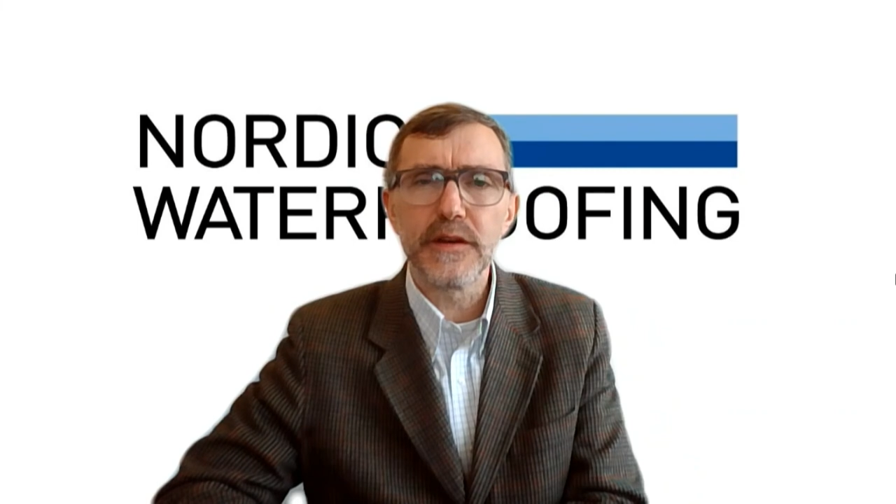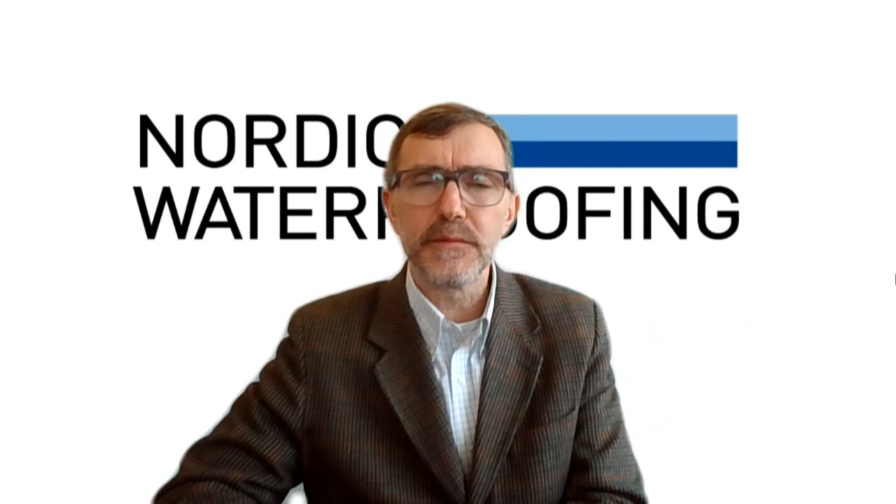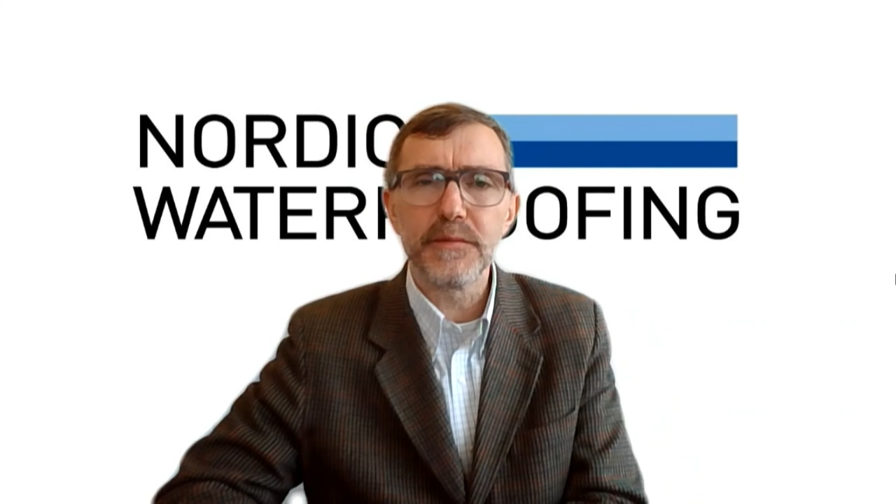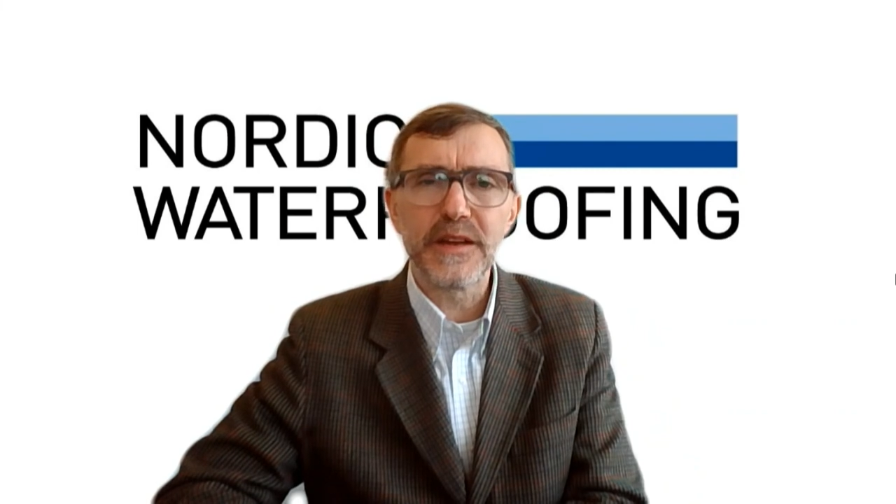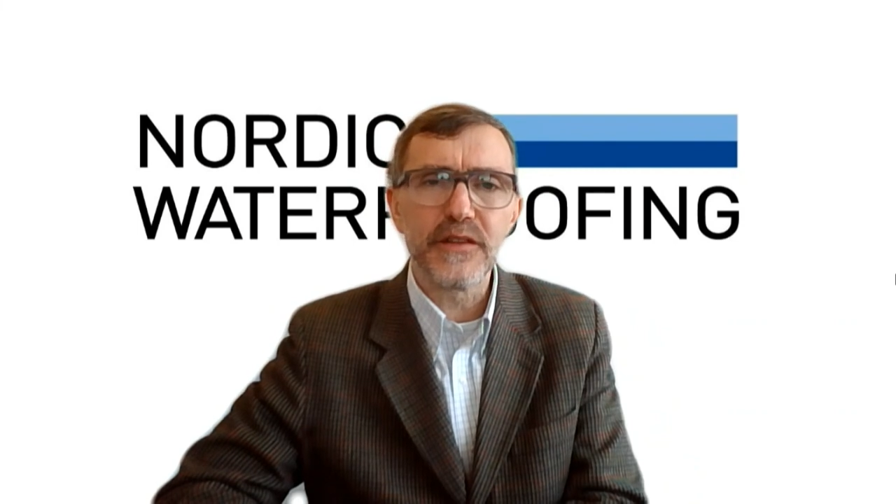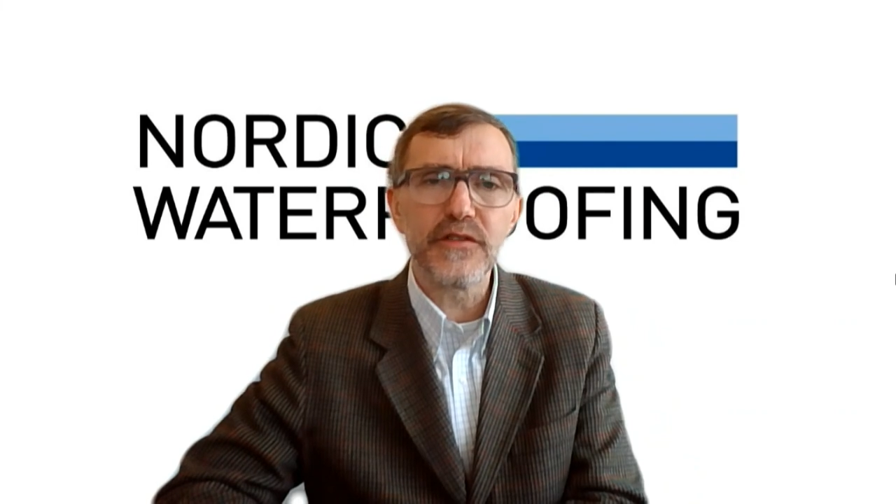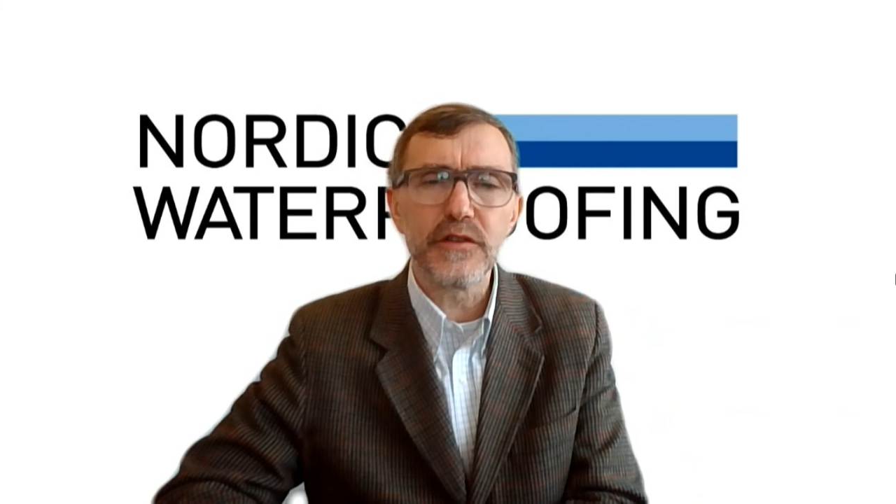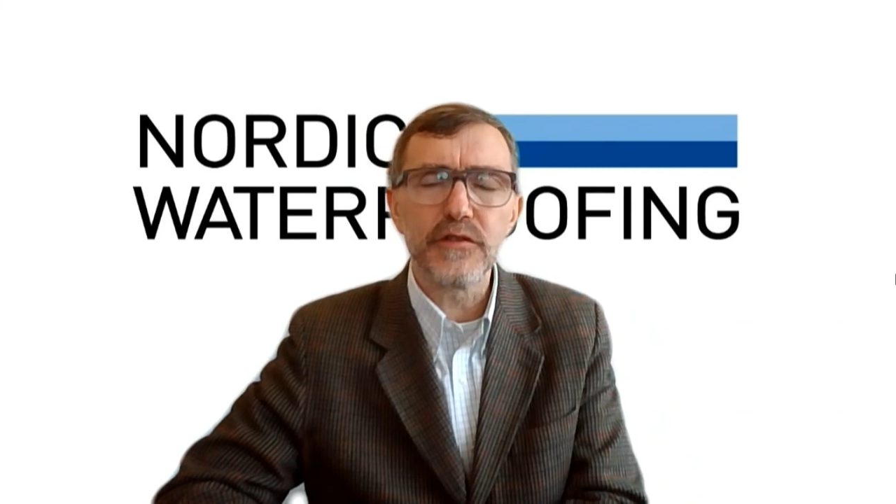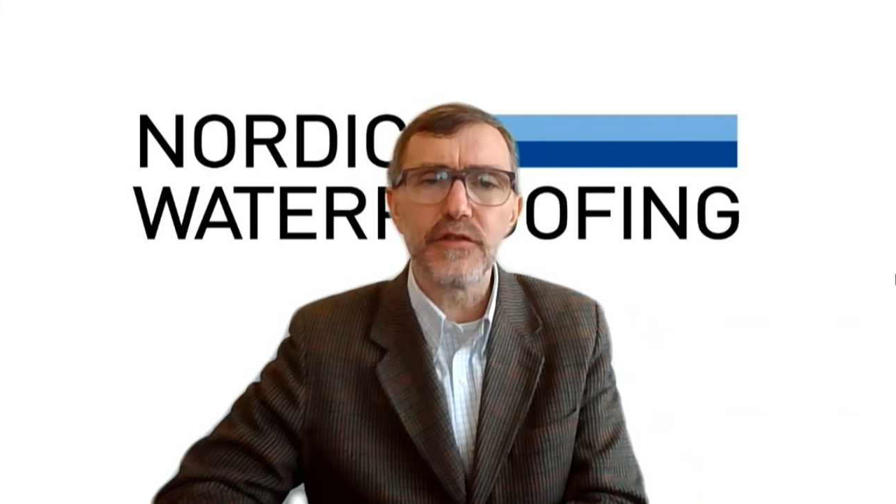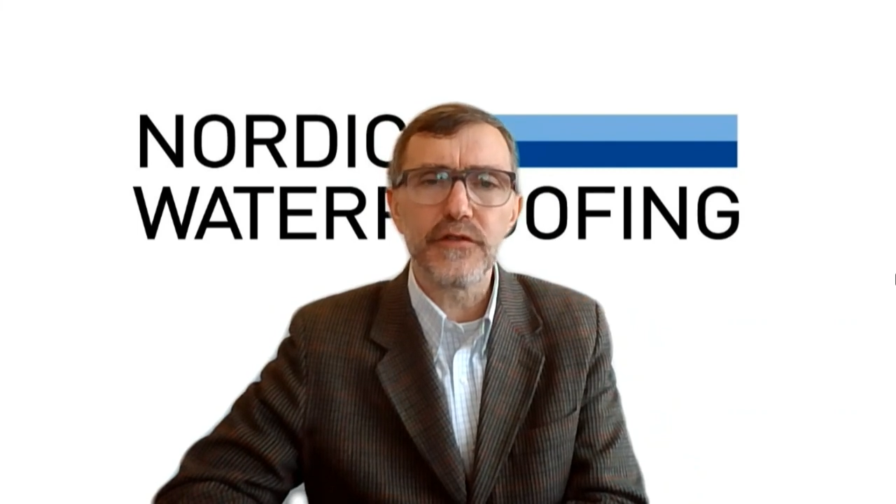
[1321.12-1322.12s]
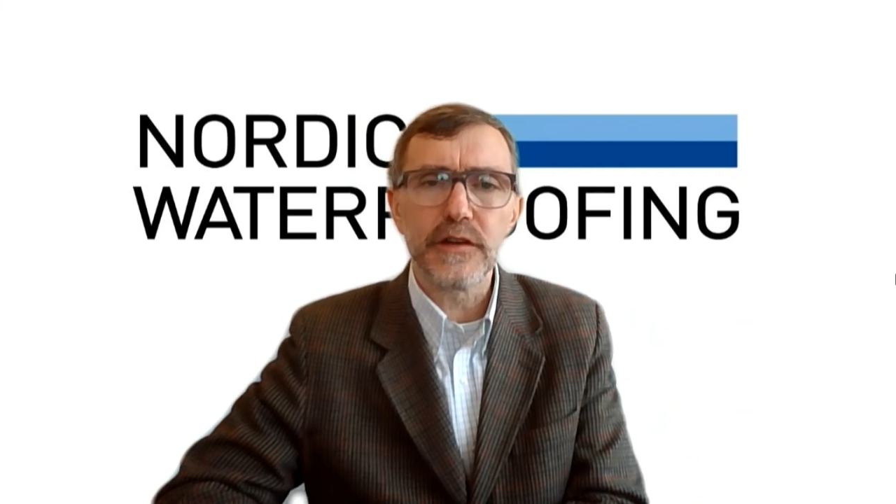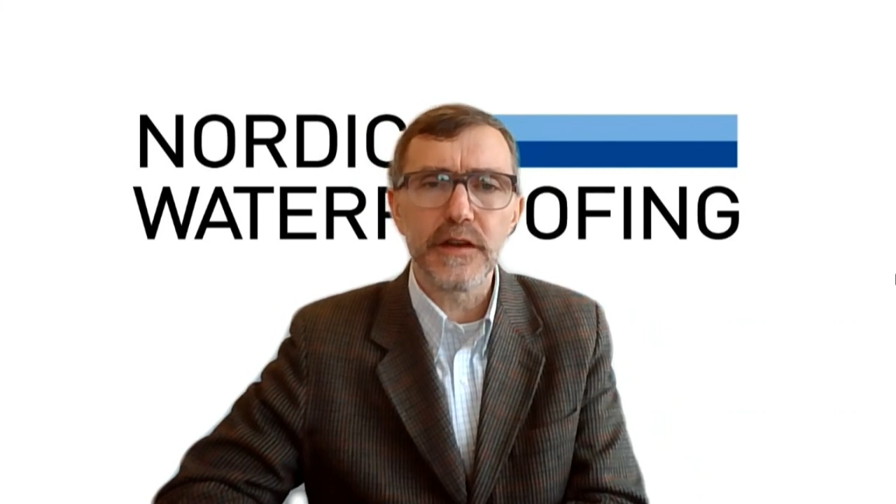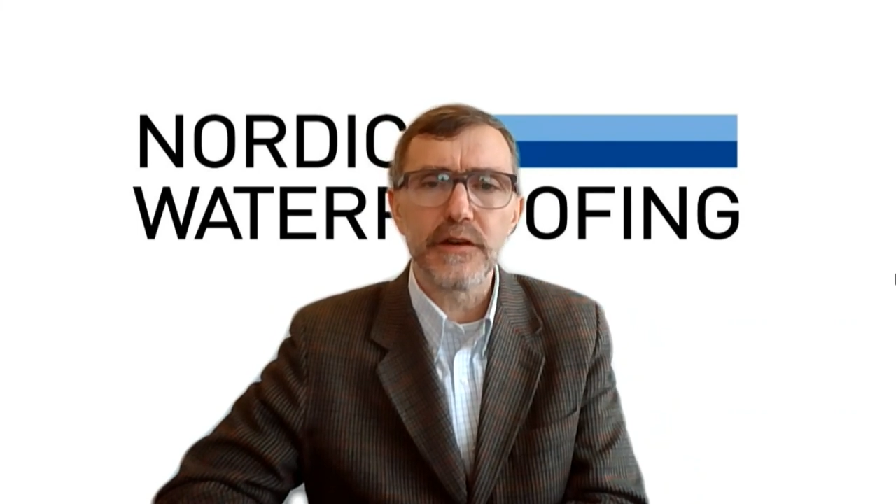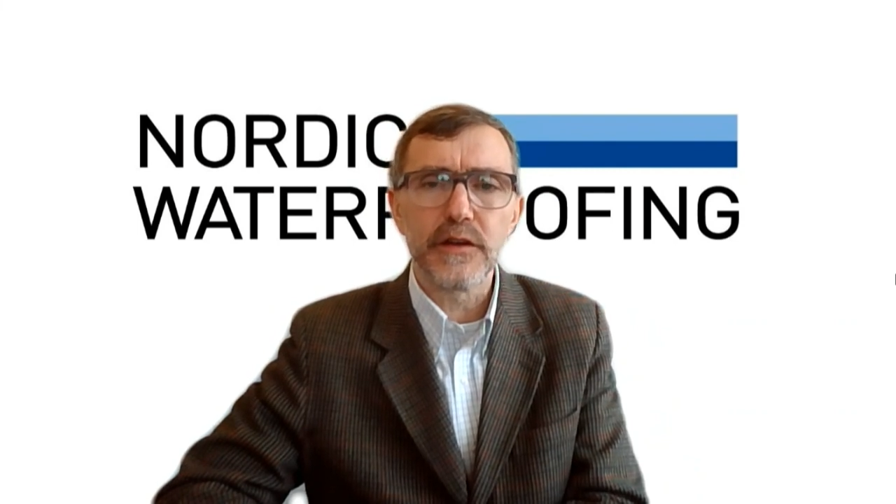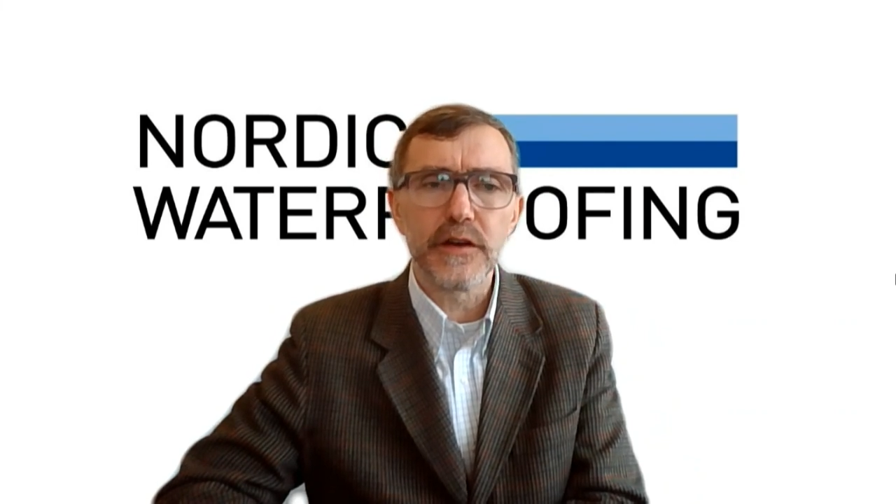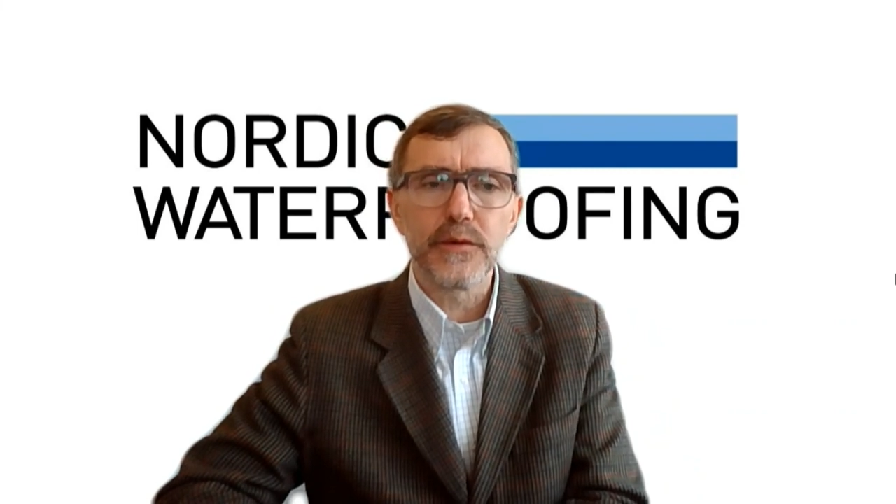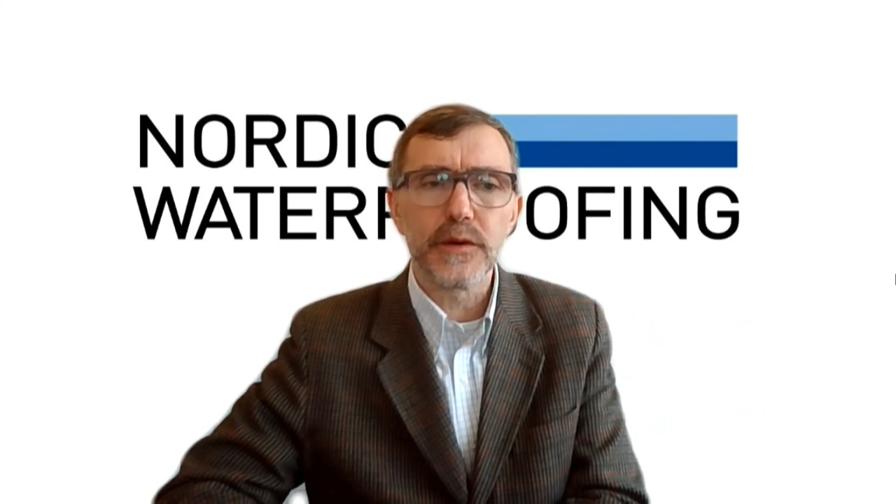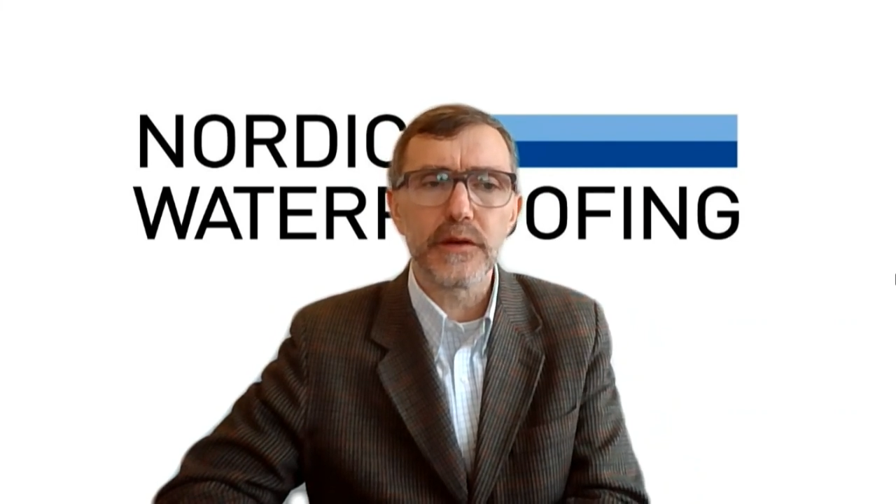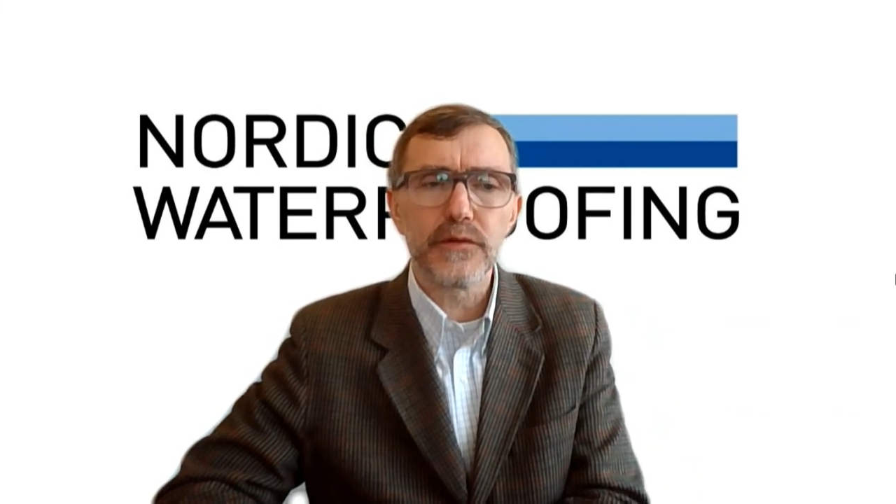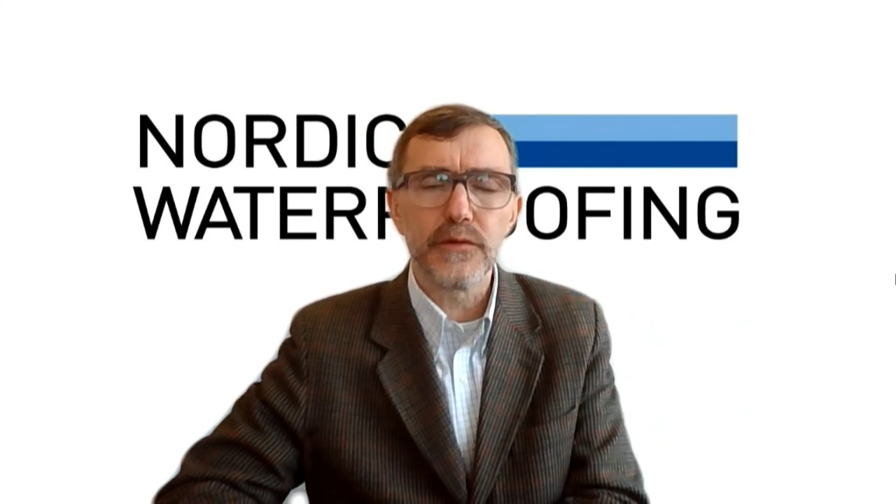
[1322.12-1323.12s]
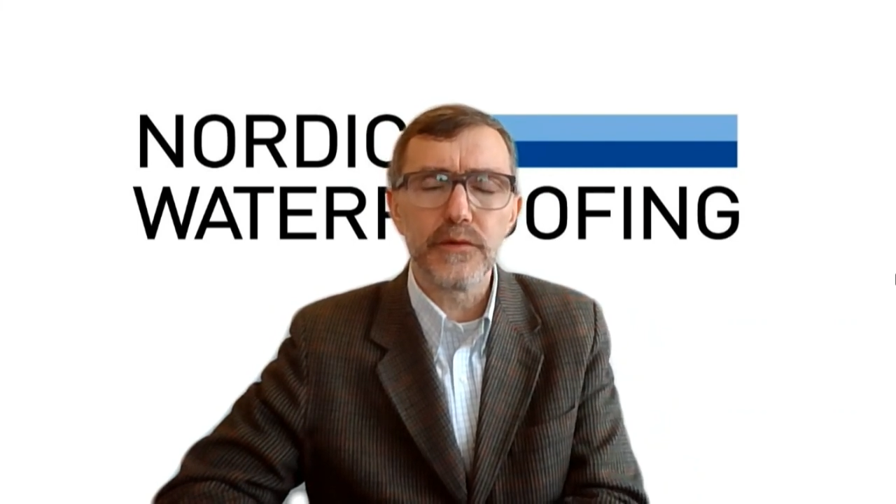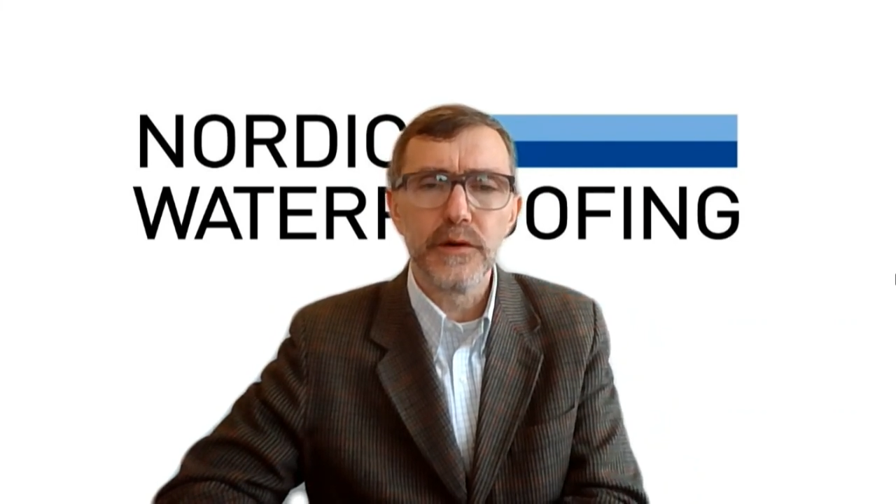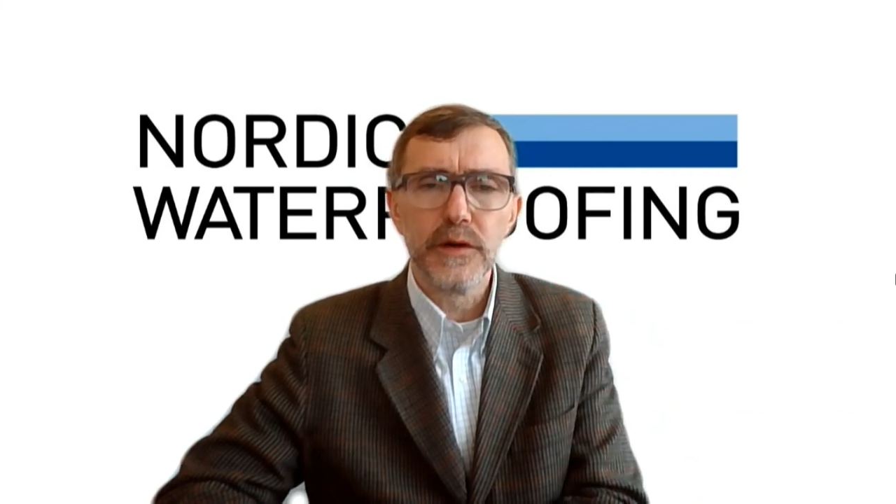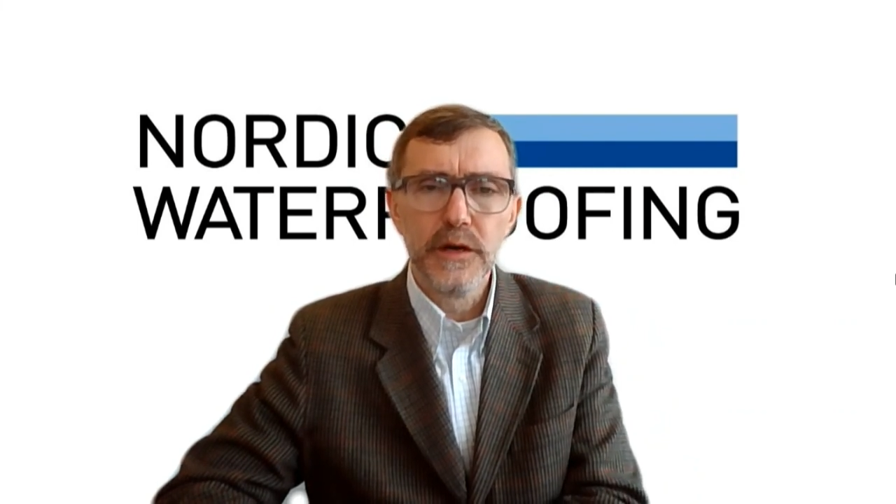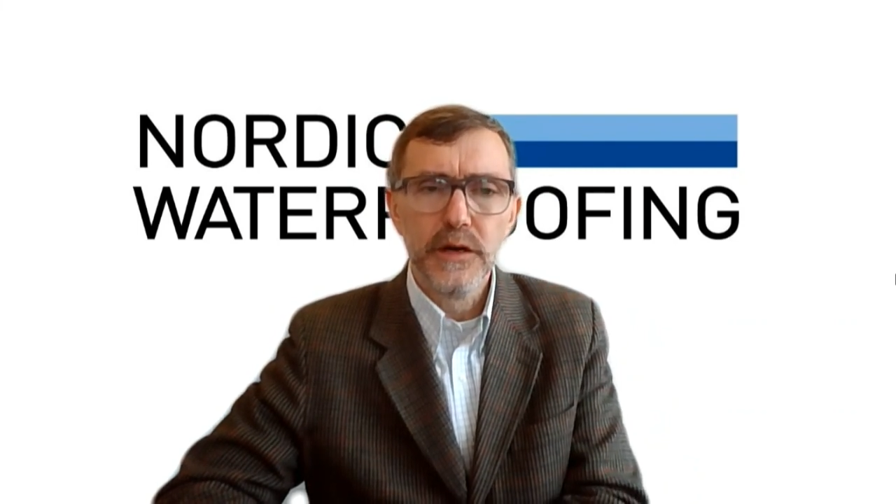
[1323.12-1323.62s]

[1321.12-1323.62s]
any, any synergies in any area to,